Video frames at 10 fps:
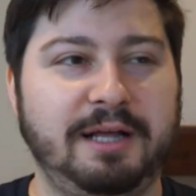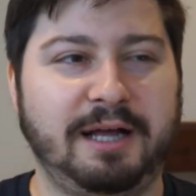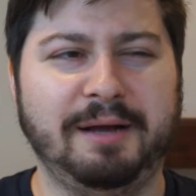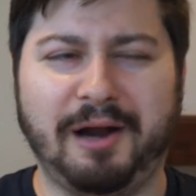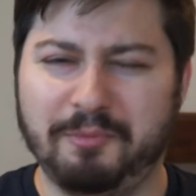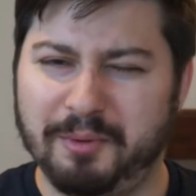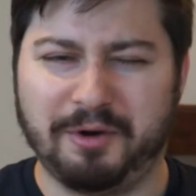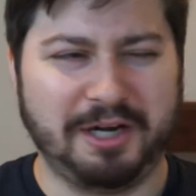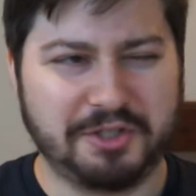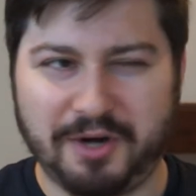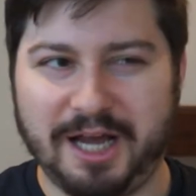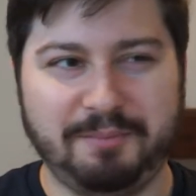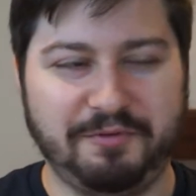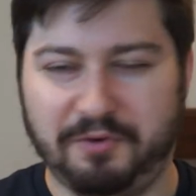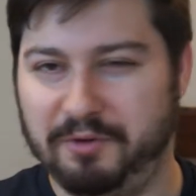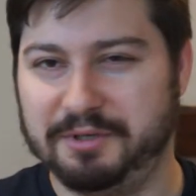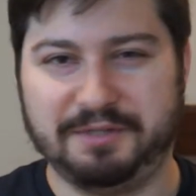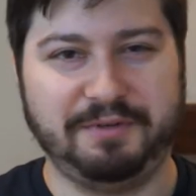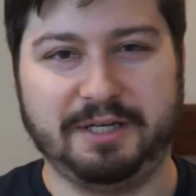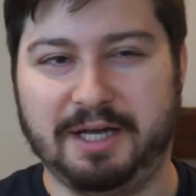I remember I tried before I went
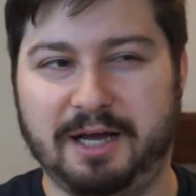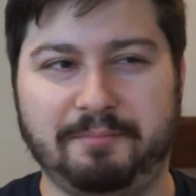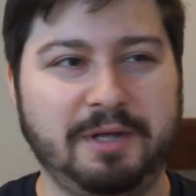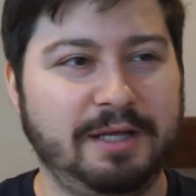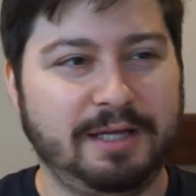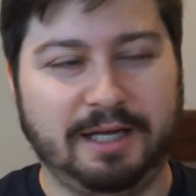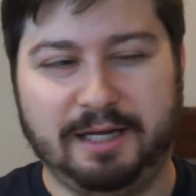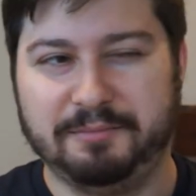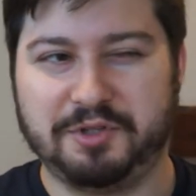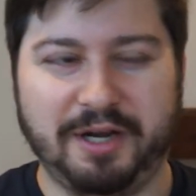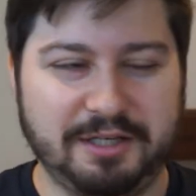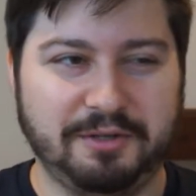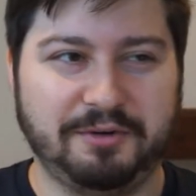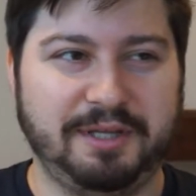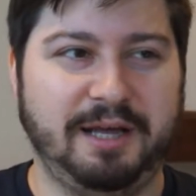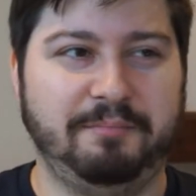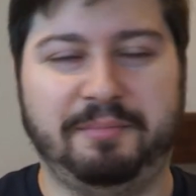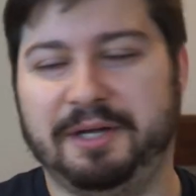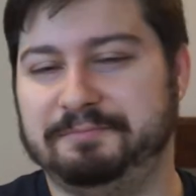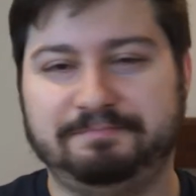to Vietnam, tried to learn them,
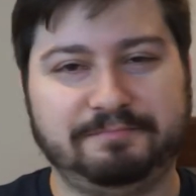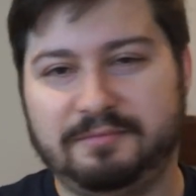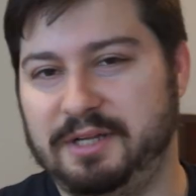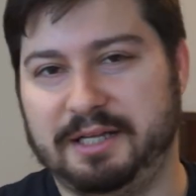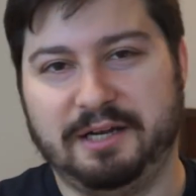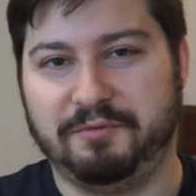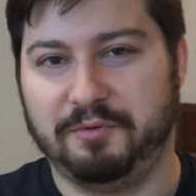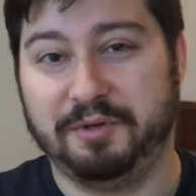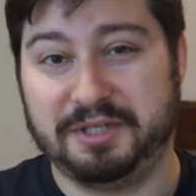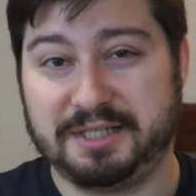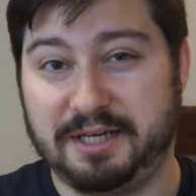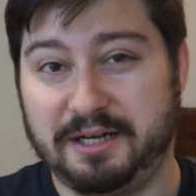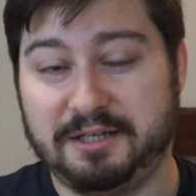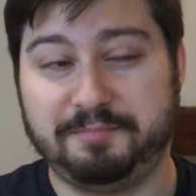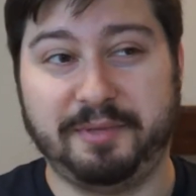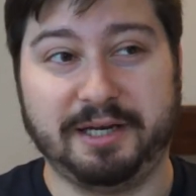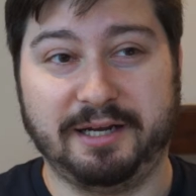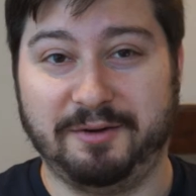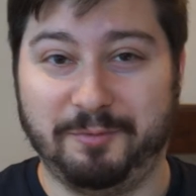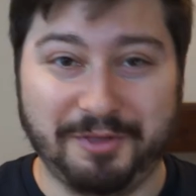but it never really stuck.
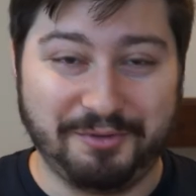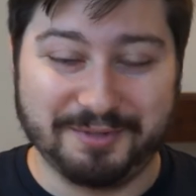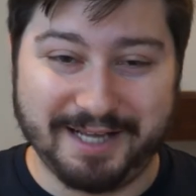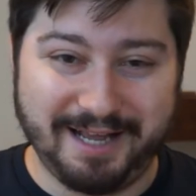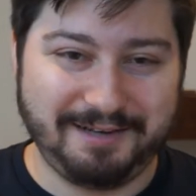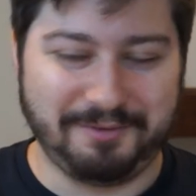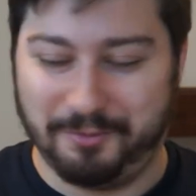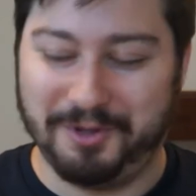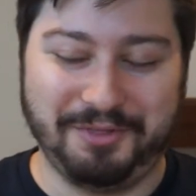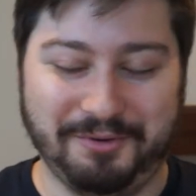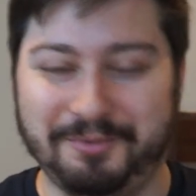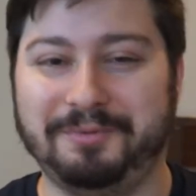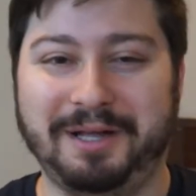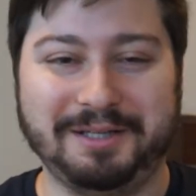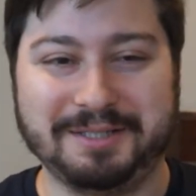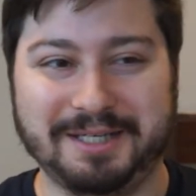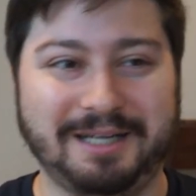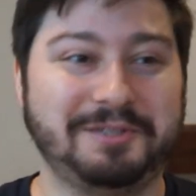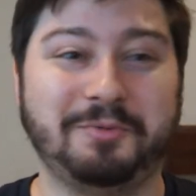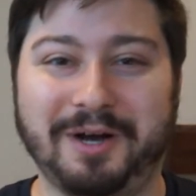But 1 through 10, or 1 through at least
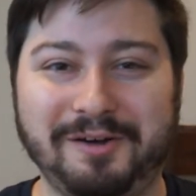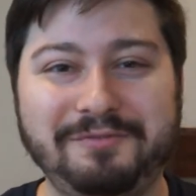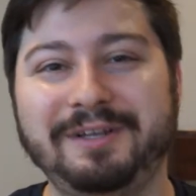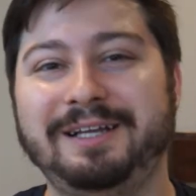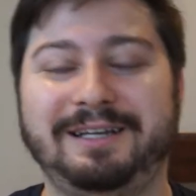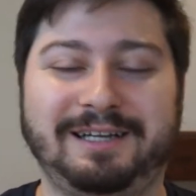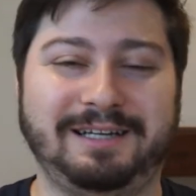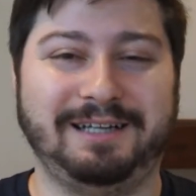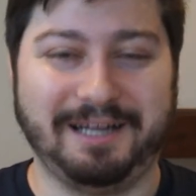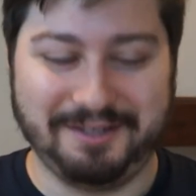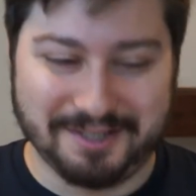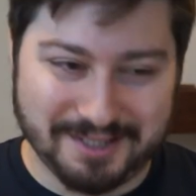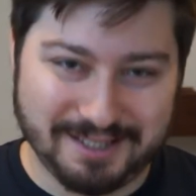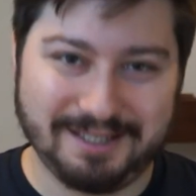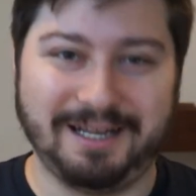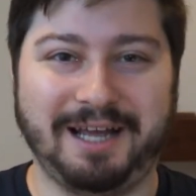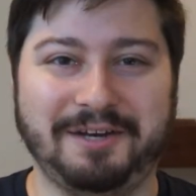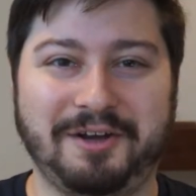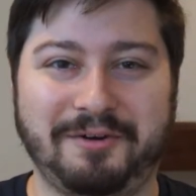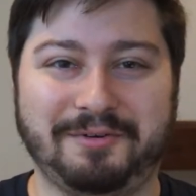12, at least I
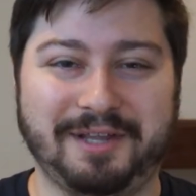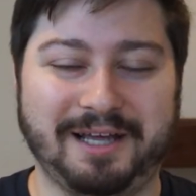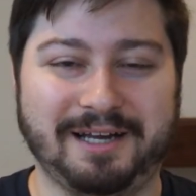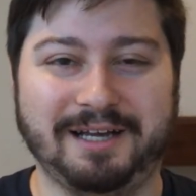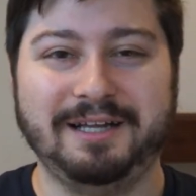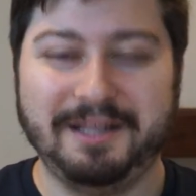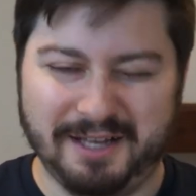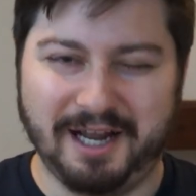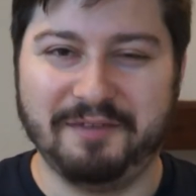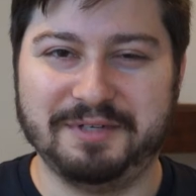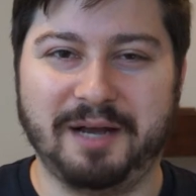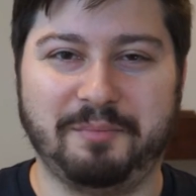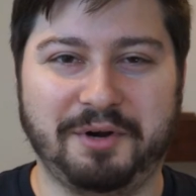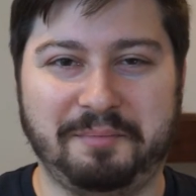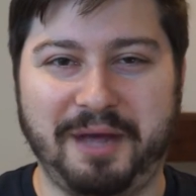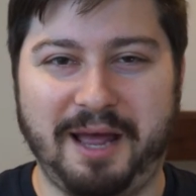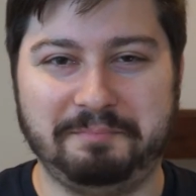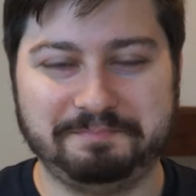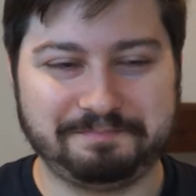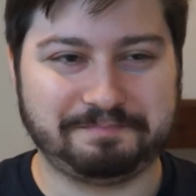know that I have down pretty
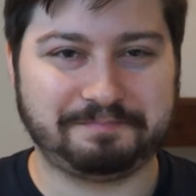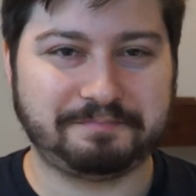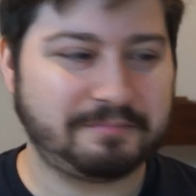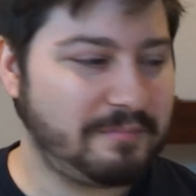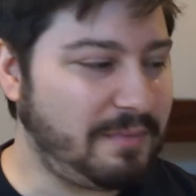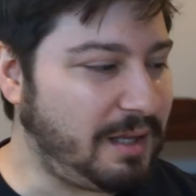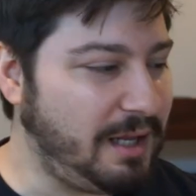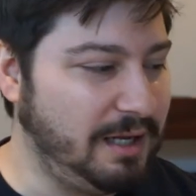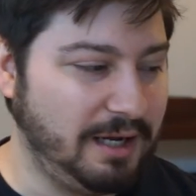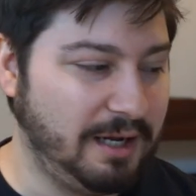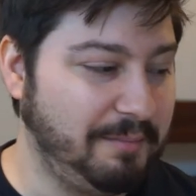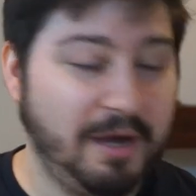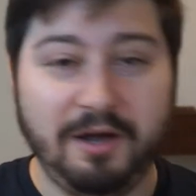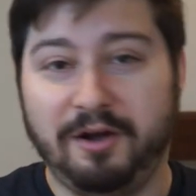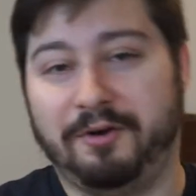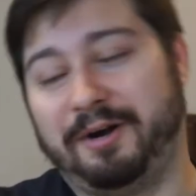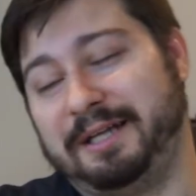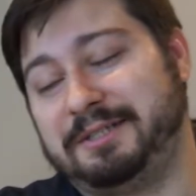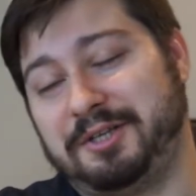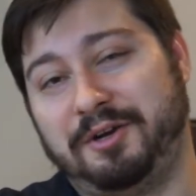pat. All
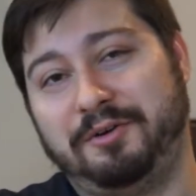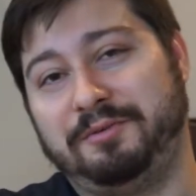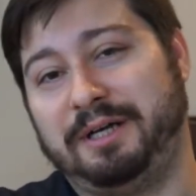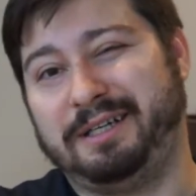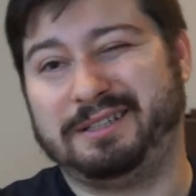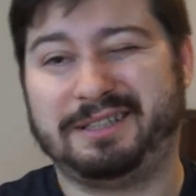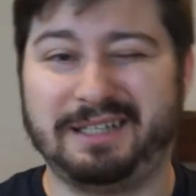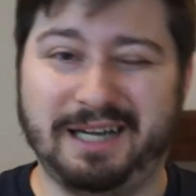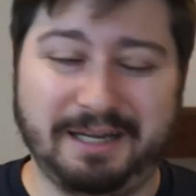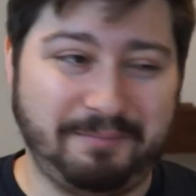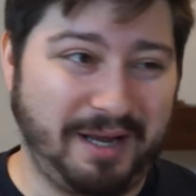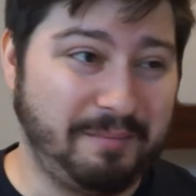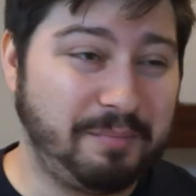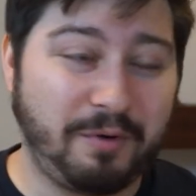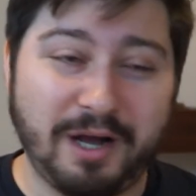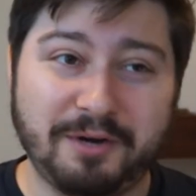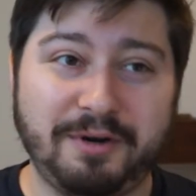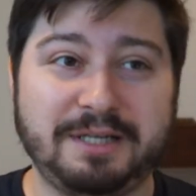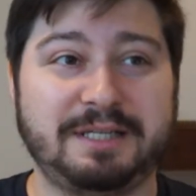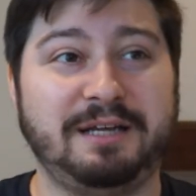right, so my
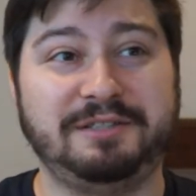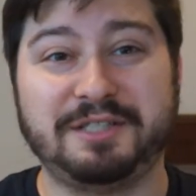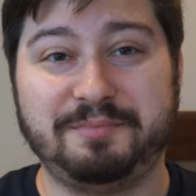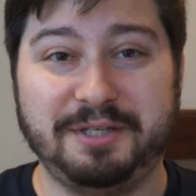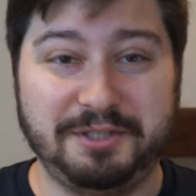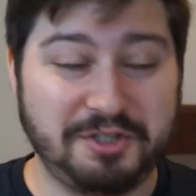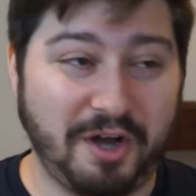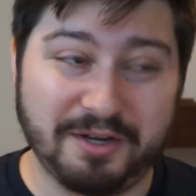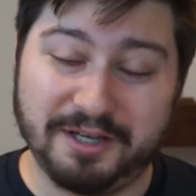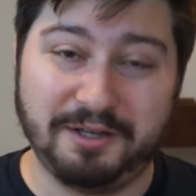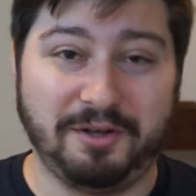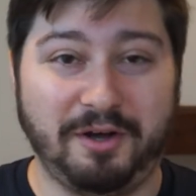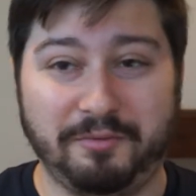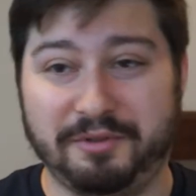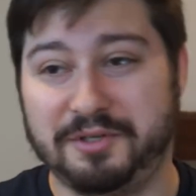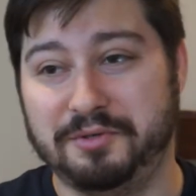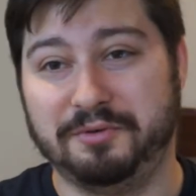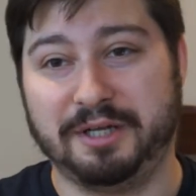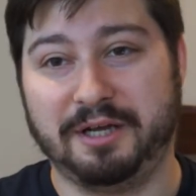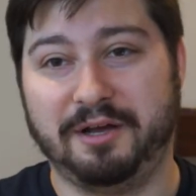progress, I've just been chugging along with
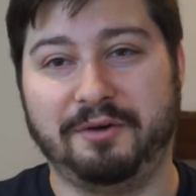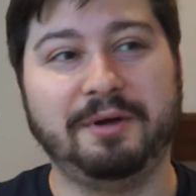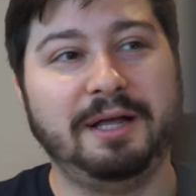Duolingo.